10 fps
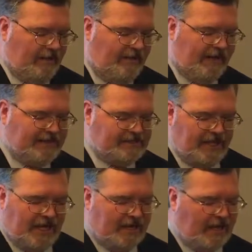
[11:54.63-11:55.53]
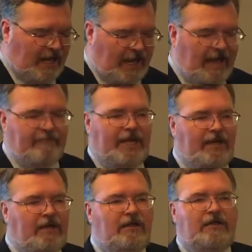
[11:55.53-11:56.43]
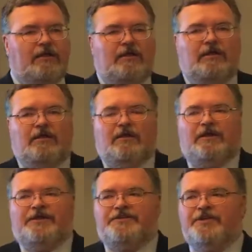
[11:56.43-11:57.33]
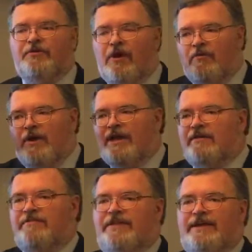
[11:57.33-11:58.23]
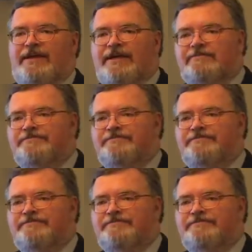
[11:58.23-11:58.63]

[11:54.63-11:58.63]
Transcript: that is not common to our way of thinking.